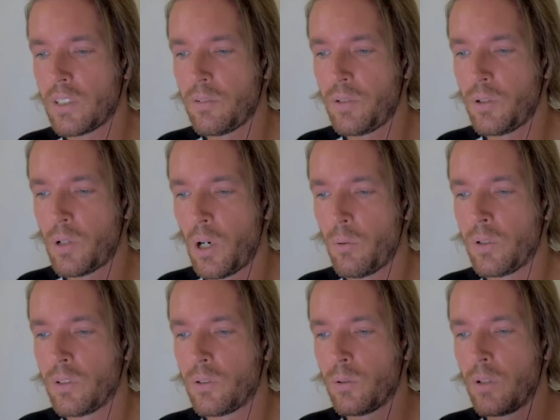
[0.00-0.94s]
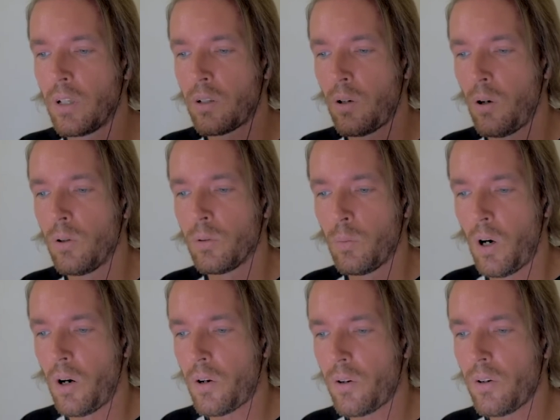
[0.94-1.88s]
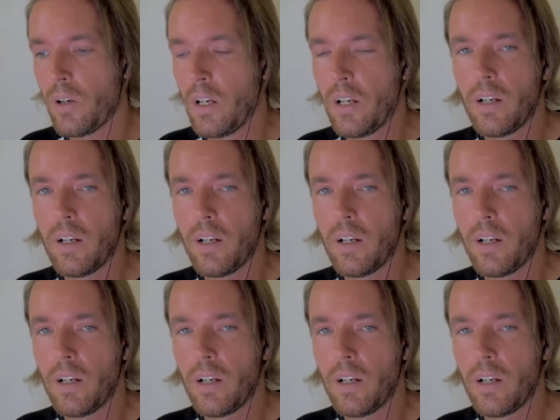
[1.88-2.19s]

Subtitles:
if you go into the cold water,